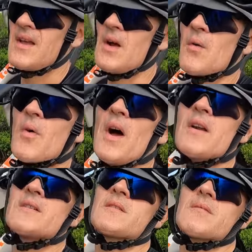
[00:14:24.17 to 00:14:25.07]
You know, if
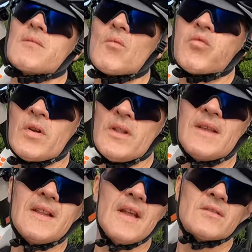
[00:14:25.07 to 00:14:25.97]
riders are
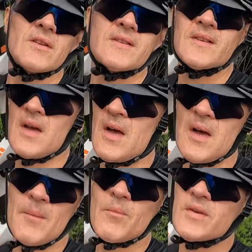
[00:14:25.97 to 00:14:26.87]
really dangerous,
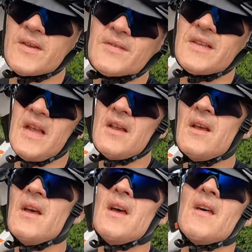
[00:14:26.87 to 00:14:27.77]
which I've seen,
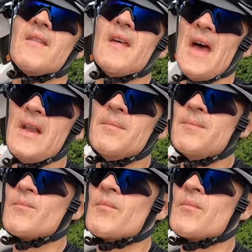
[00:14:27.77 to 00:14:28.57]
then